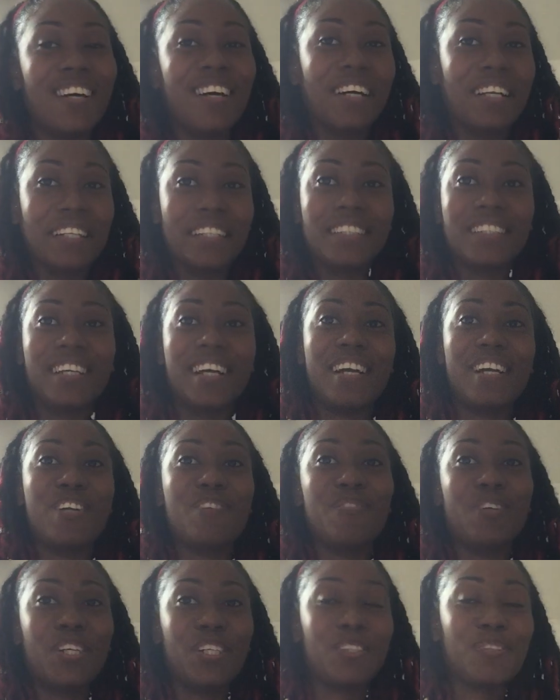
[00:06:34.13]
all the
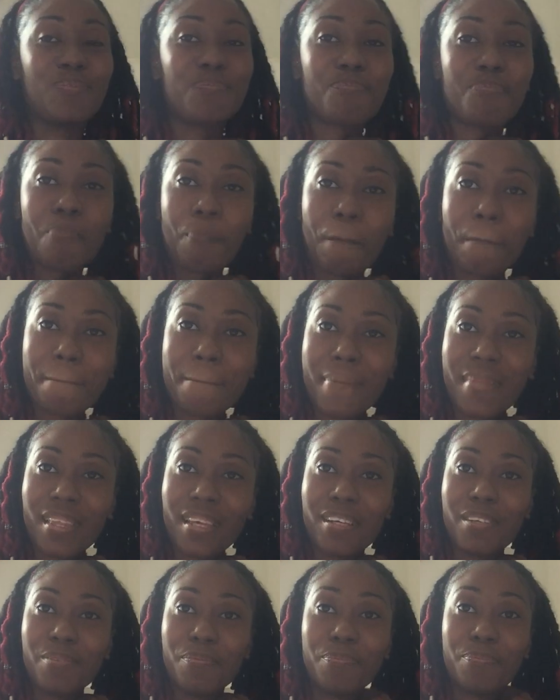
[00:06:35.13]
time and
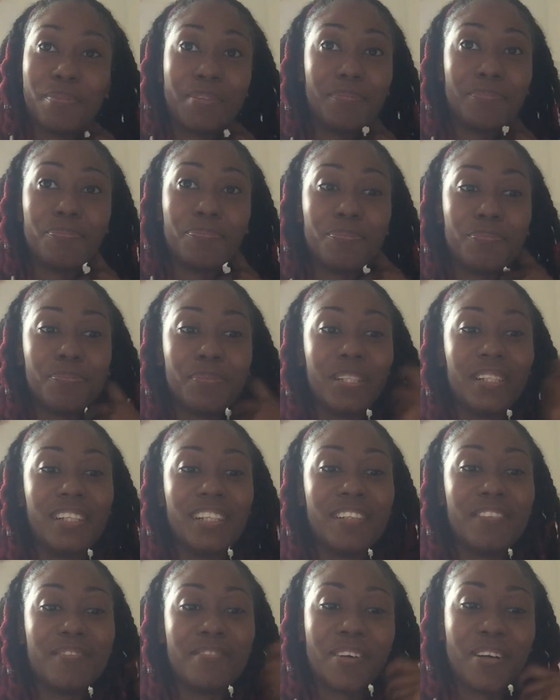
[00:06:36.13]

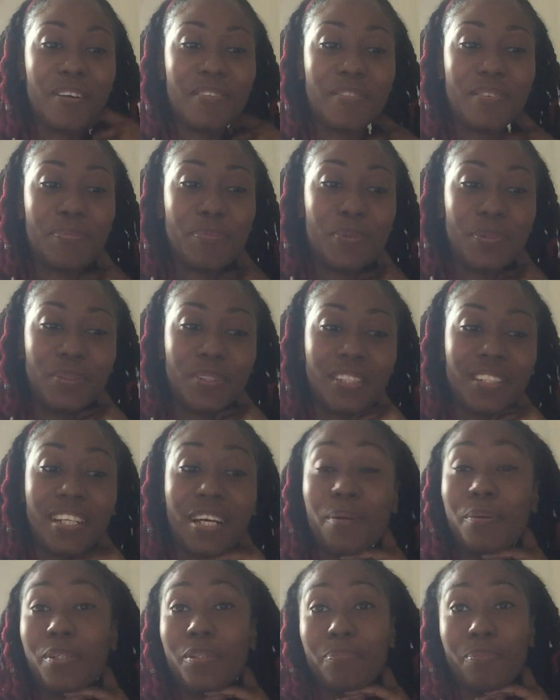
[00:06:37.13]
being involved in music.
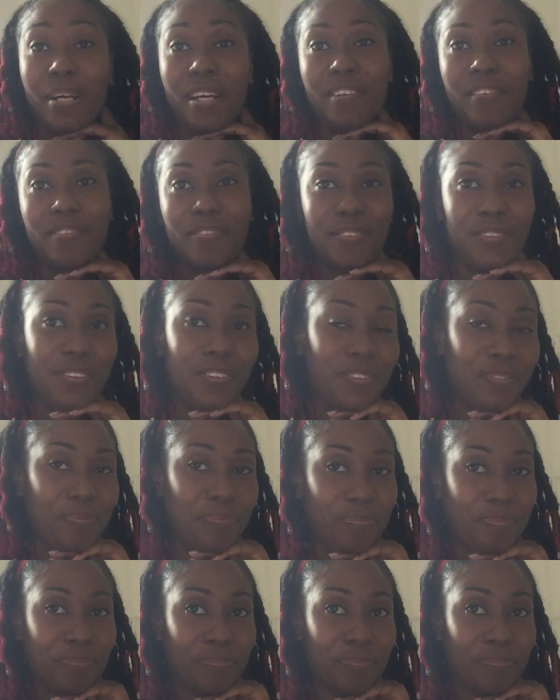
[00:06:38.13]
That was my fun.